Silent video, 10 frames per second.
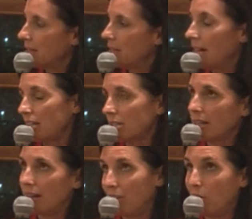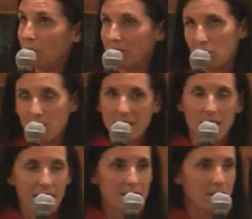actually I got home on the
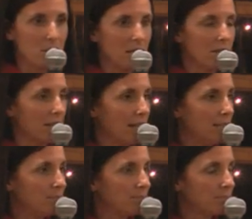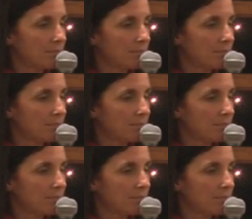29th in the middle of the night,